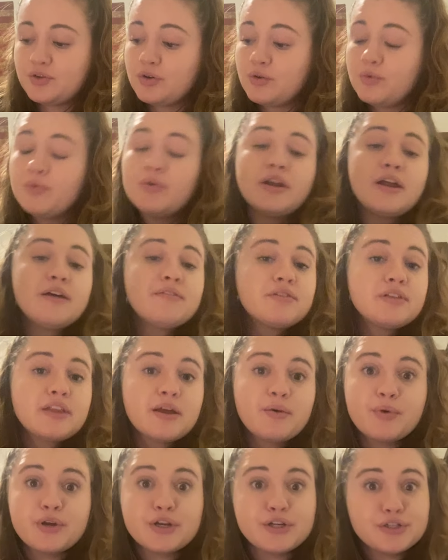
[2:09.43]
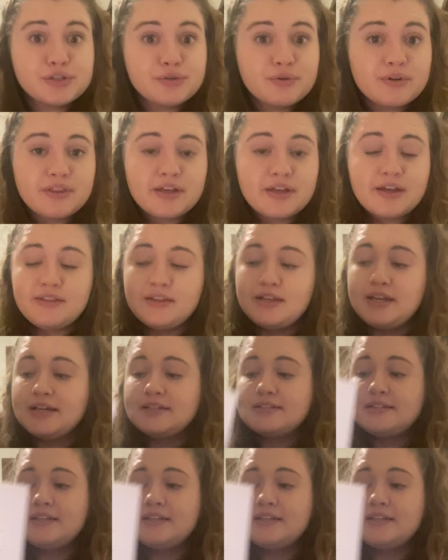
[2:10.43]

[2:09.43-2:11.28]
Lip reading: or whatever they want to do with it. The next